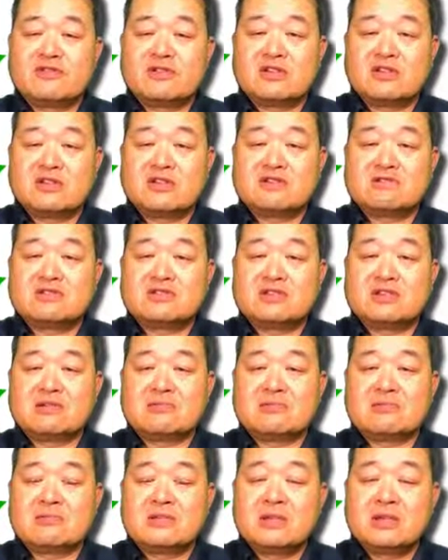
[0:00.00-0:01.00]
It gives
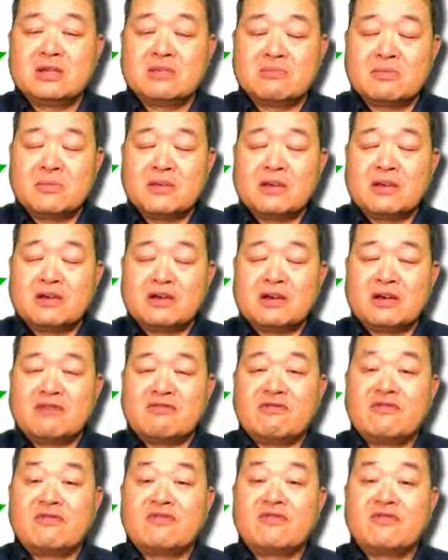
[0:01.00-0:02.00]
them
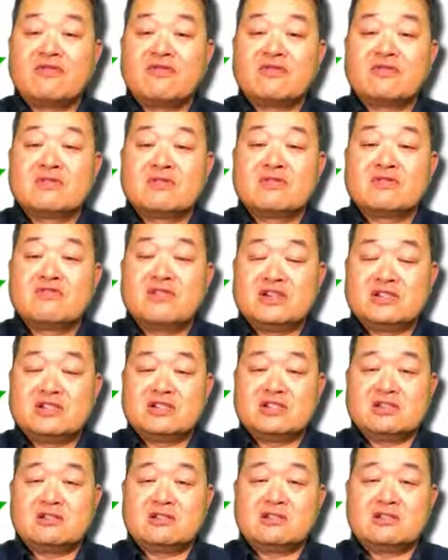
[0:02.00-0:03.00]

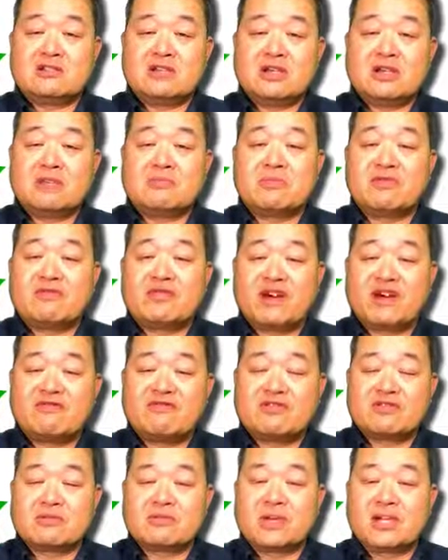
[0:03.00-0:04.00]
funding to help provide
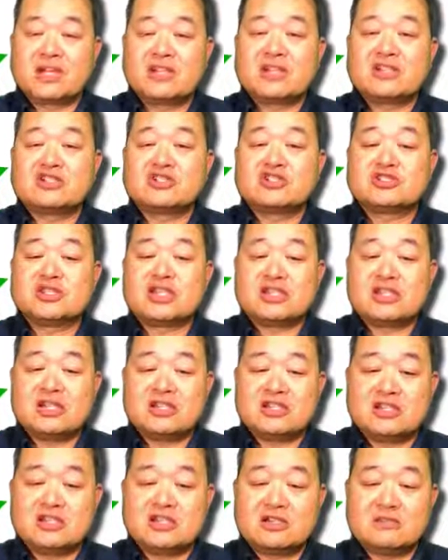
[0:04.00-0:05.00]
for the medications that they
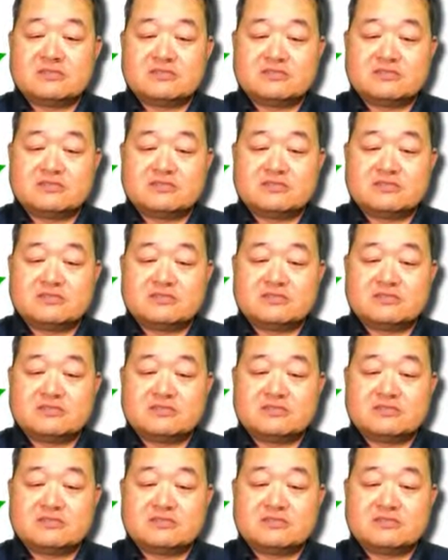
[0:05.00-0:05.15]
need.